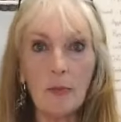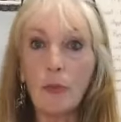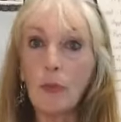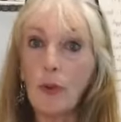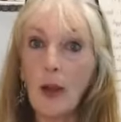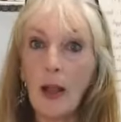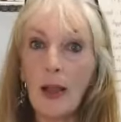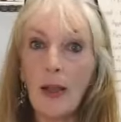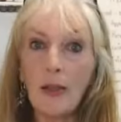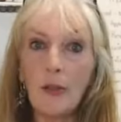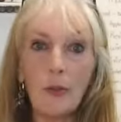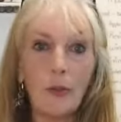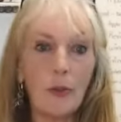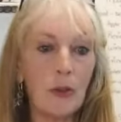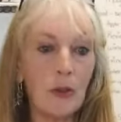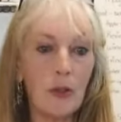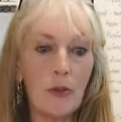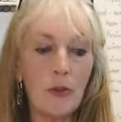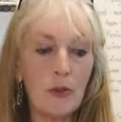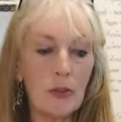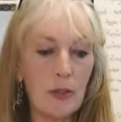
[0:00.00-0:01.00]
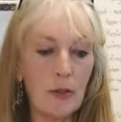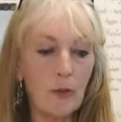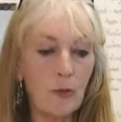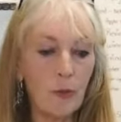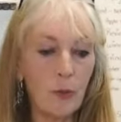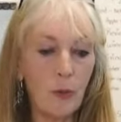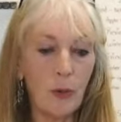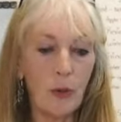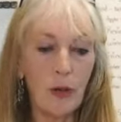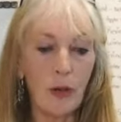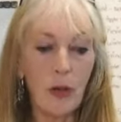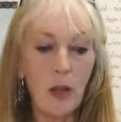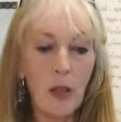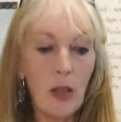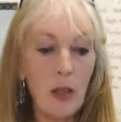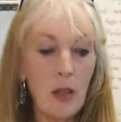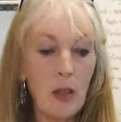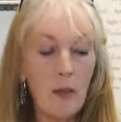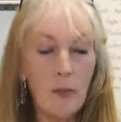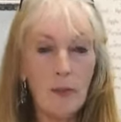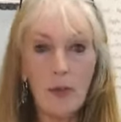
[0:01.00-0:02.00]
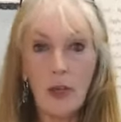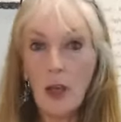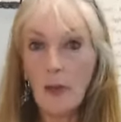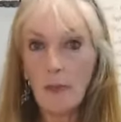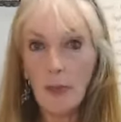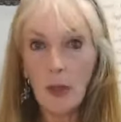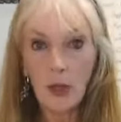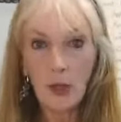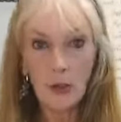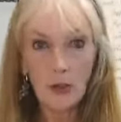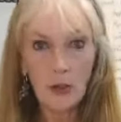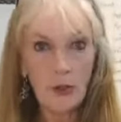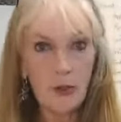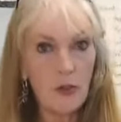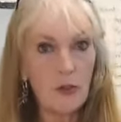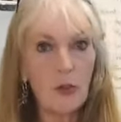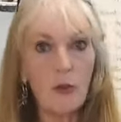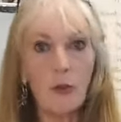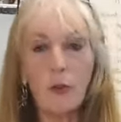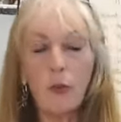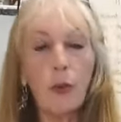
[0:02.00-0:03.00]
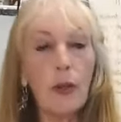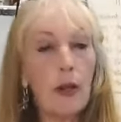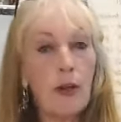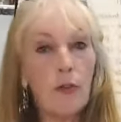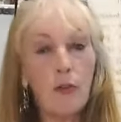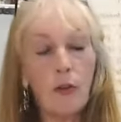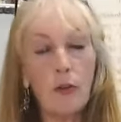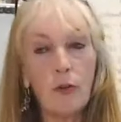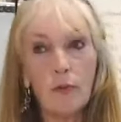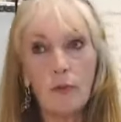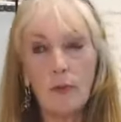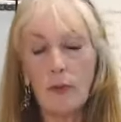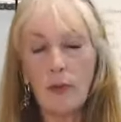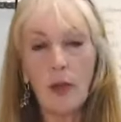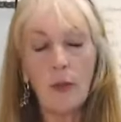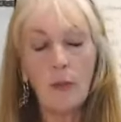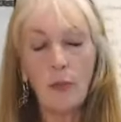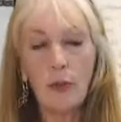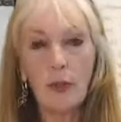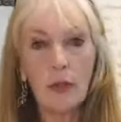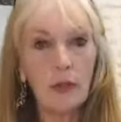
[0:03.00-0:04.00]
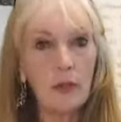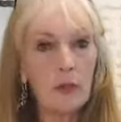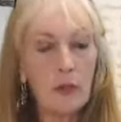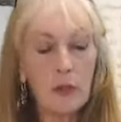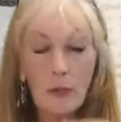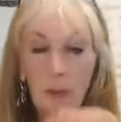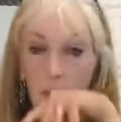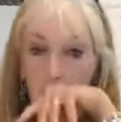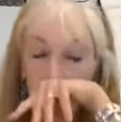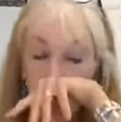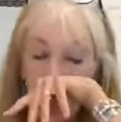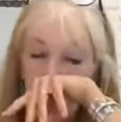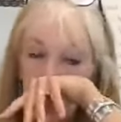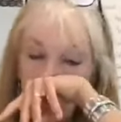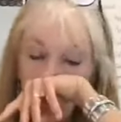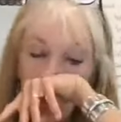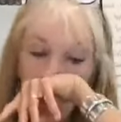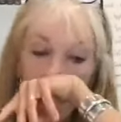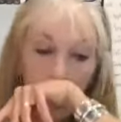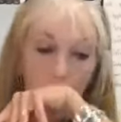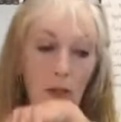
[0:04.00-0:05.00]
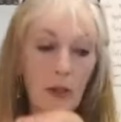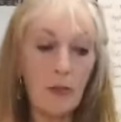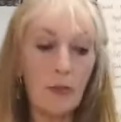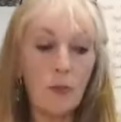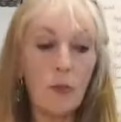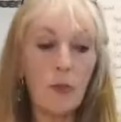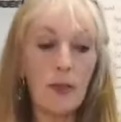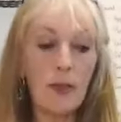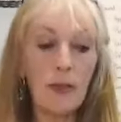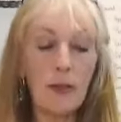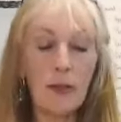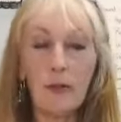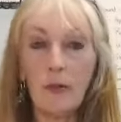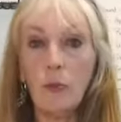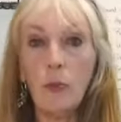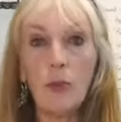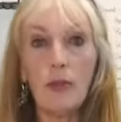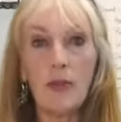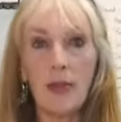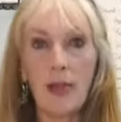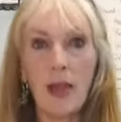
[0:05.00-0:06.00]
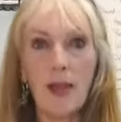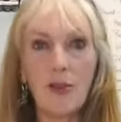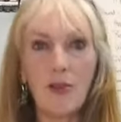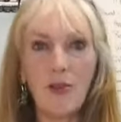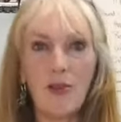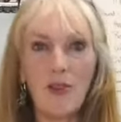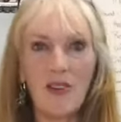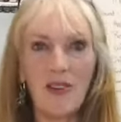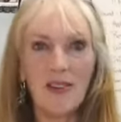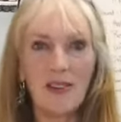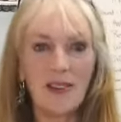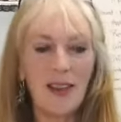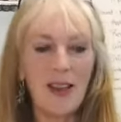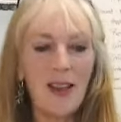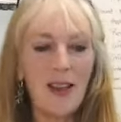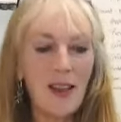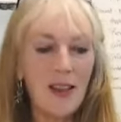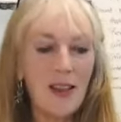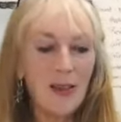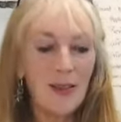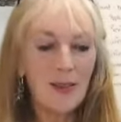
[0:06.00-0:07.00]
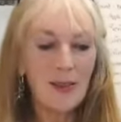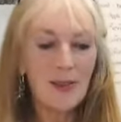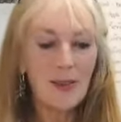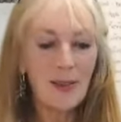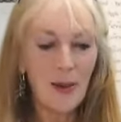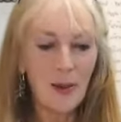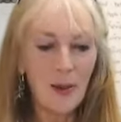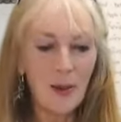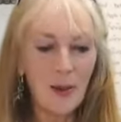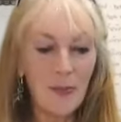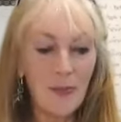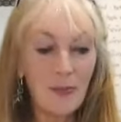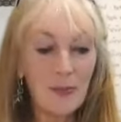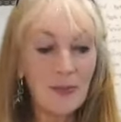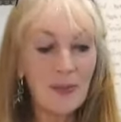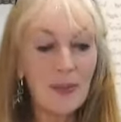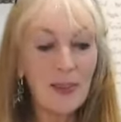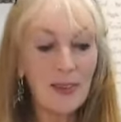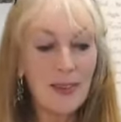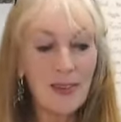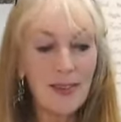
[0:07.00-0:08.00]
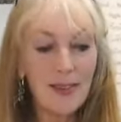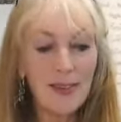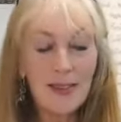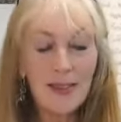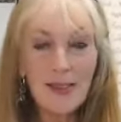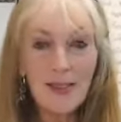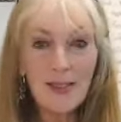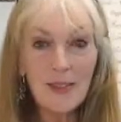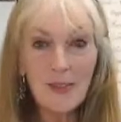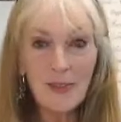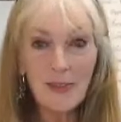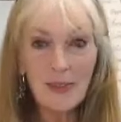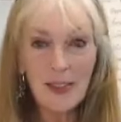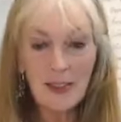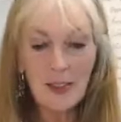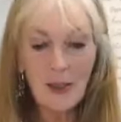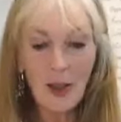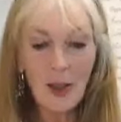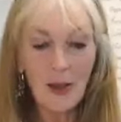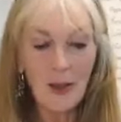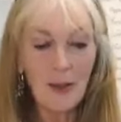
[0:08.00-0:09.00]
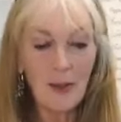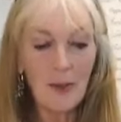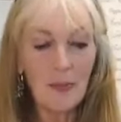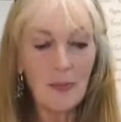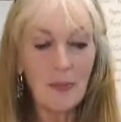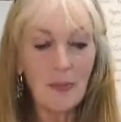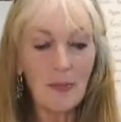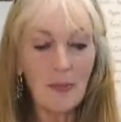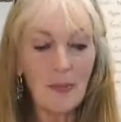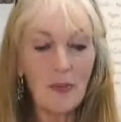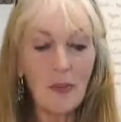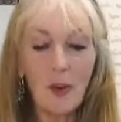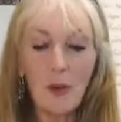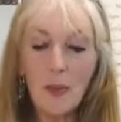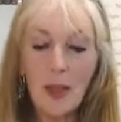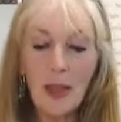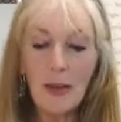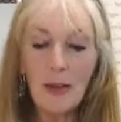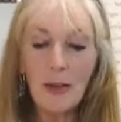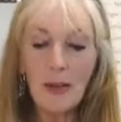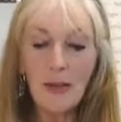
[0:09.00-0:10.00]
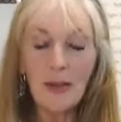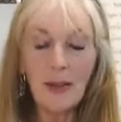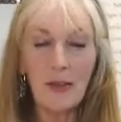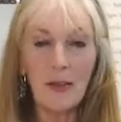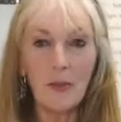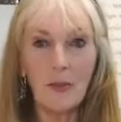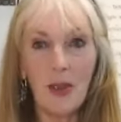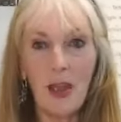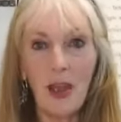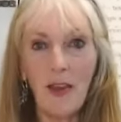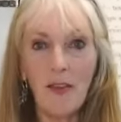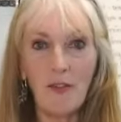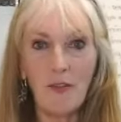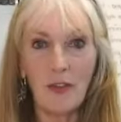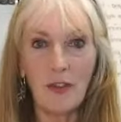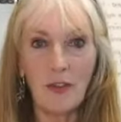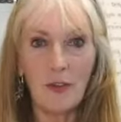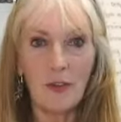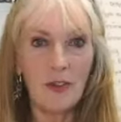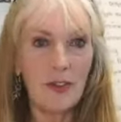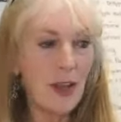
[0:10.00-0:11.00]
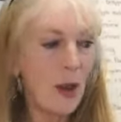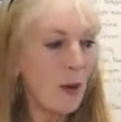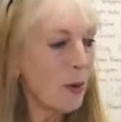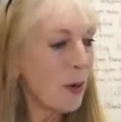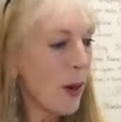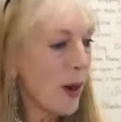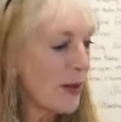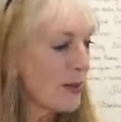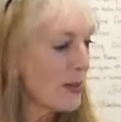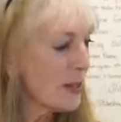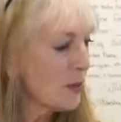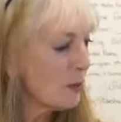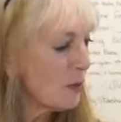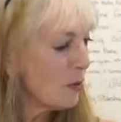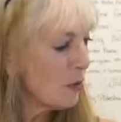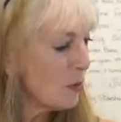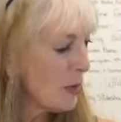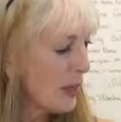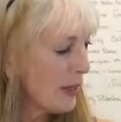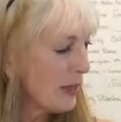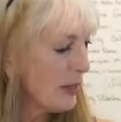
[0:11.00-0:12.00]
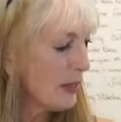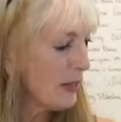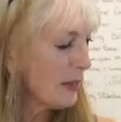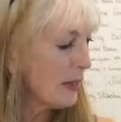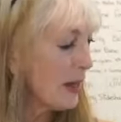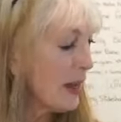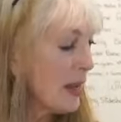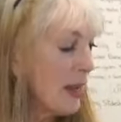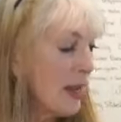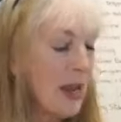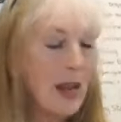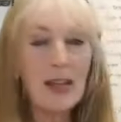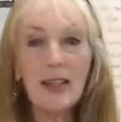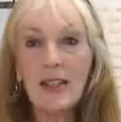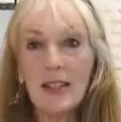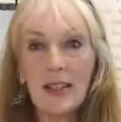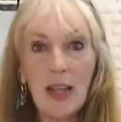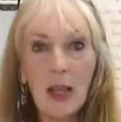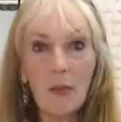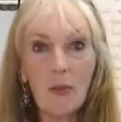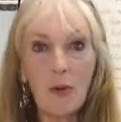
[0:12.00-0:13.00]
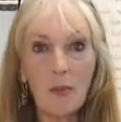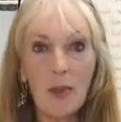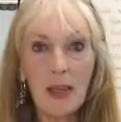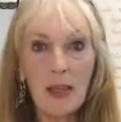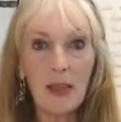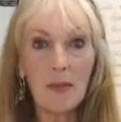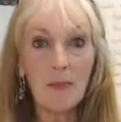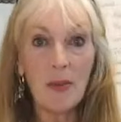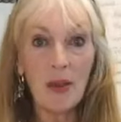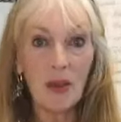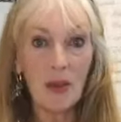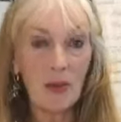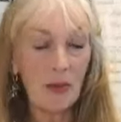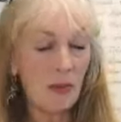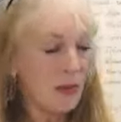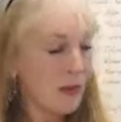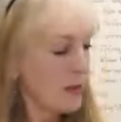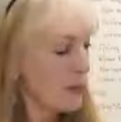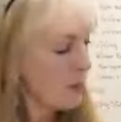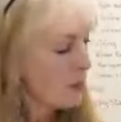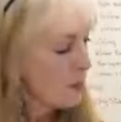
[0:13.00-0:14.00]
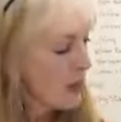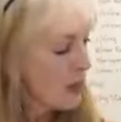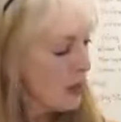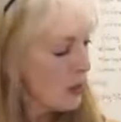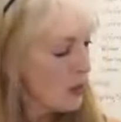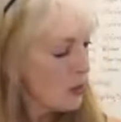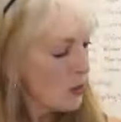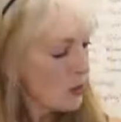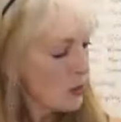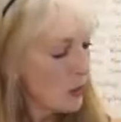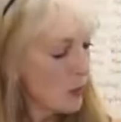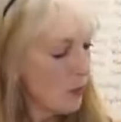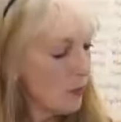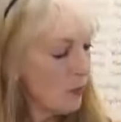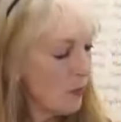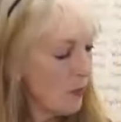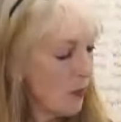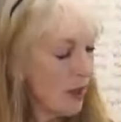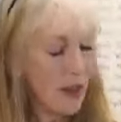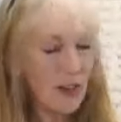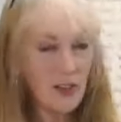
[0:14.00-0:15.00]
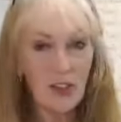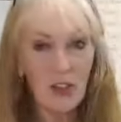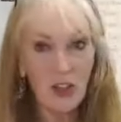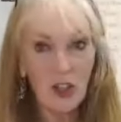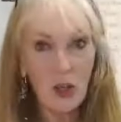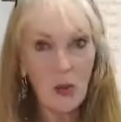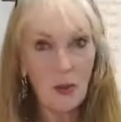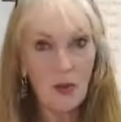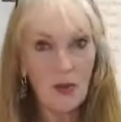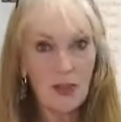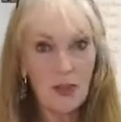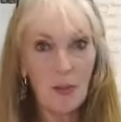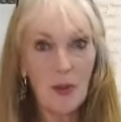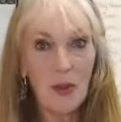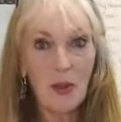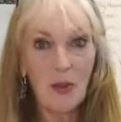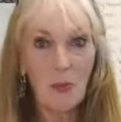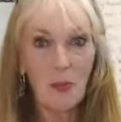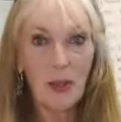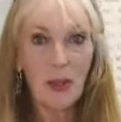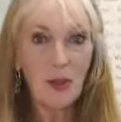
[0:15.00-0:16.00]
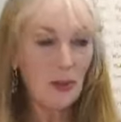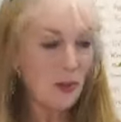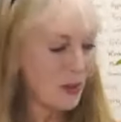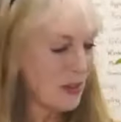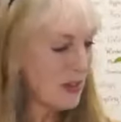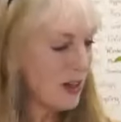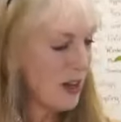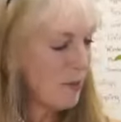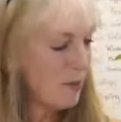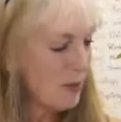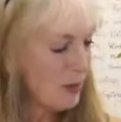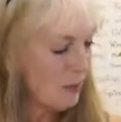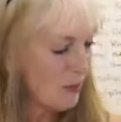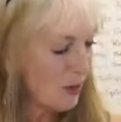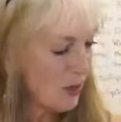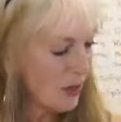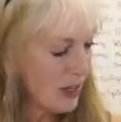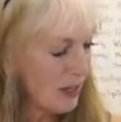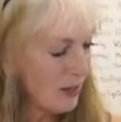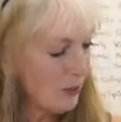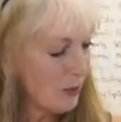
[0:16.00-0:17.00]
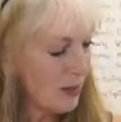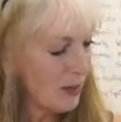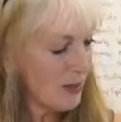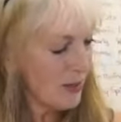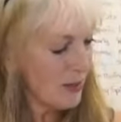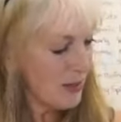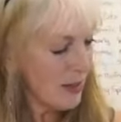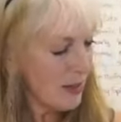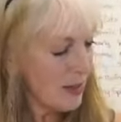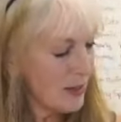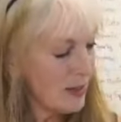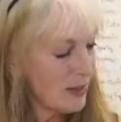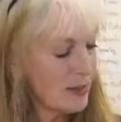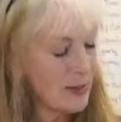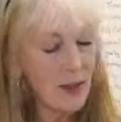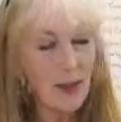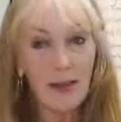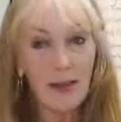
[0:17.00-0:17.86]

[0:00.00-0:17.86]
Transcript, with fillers: bread or use it for nut butters or whatever nut brittles that you want with, uh, with the acorns. So this is um, fermented and then we have the sauerkrauts that we were making and today we're making pickles. So I'll just show you some other pickles that I've been working with is uh,